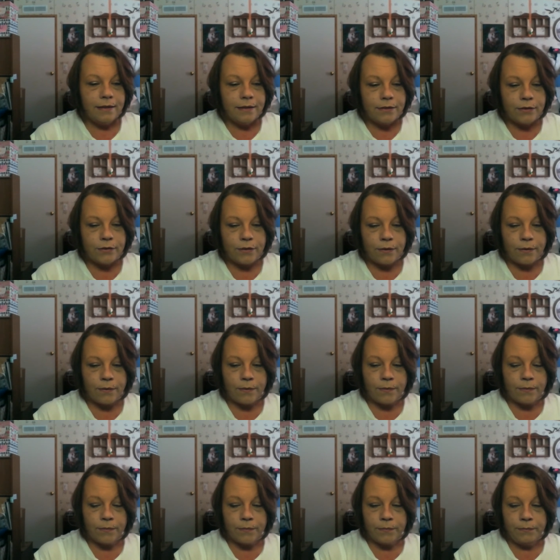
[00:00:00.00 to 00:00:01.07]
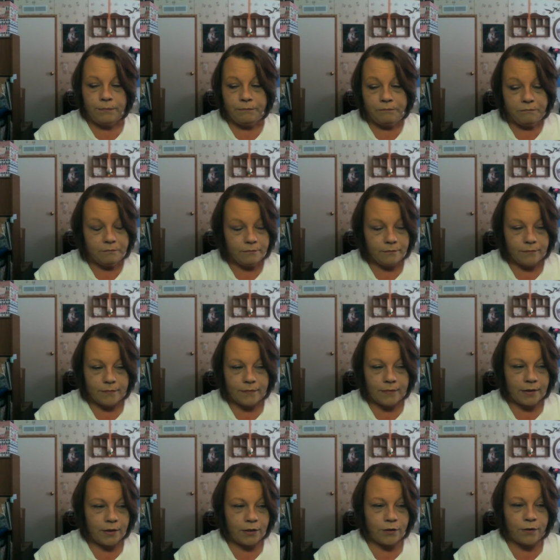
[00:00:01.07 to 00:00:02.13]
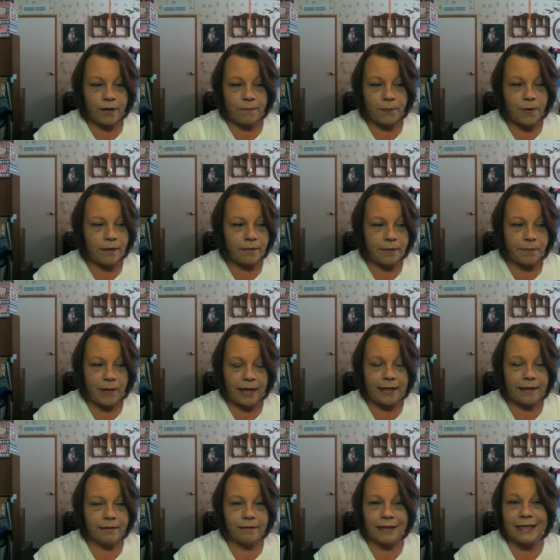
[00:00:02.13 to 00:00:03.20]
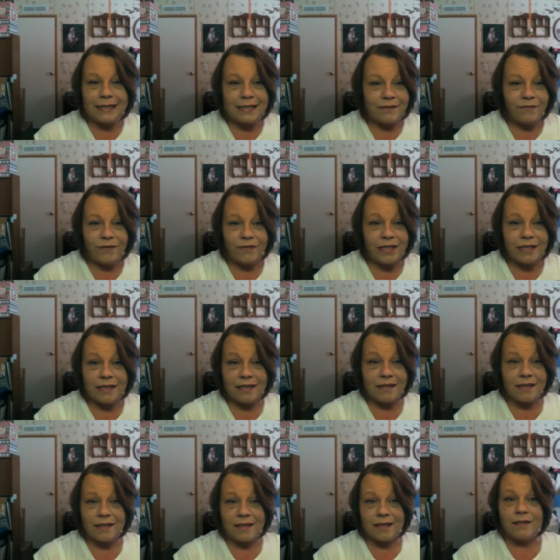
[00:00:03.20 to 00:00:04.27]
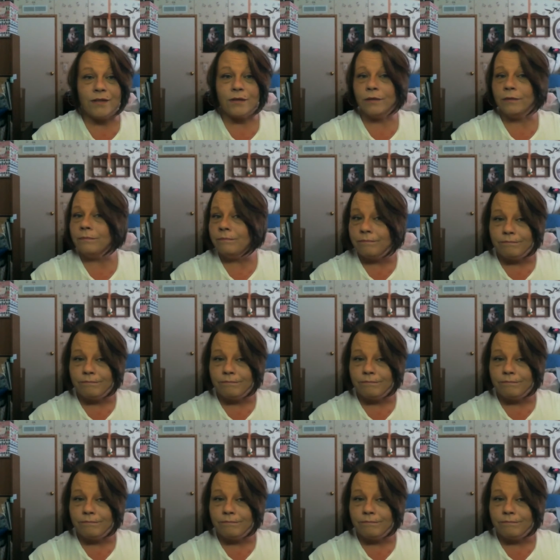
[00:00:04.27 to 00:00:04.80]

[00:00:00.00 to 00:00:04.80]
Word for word: So, you know, I'm probably paying less than 50 cents a stencil,